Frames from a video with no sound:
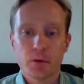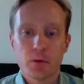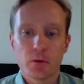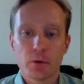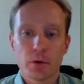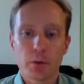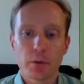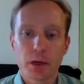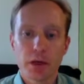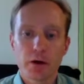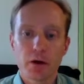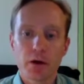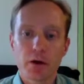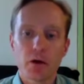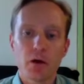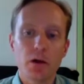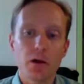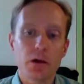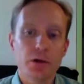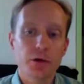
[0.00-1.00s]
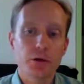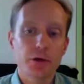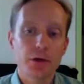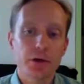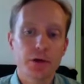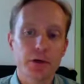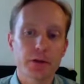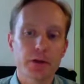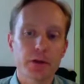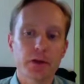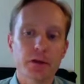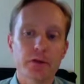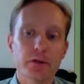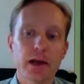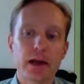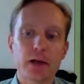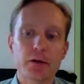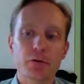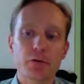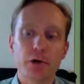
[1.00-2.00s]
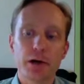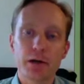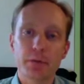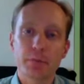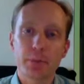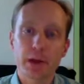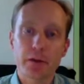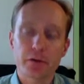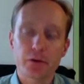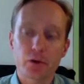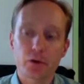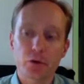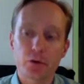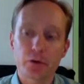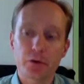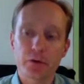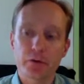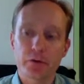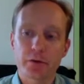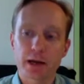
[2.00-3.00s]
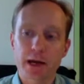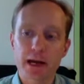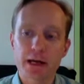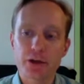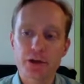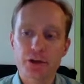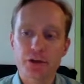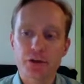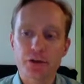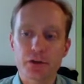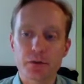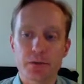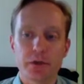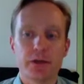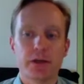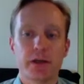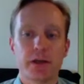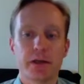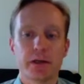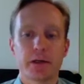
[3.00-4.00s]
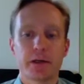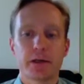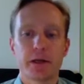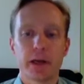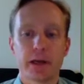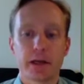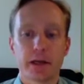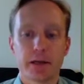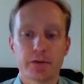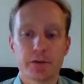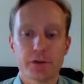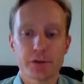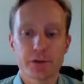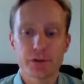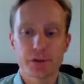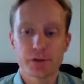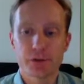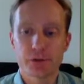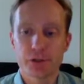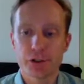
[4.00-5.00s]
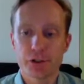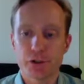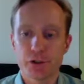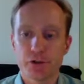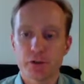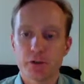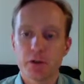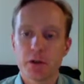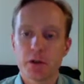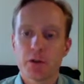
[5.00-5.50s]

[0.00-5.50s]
We may not all agree on the exact right best course of action to be taken in any given situation,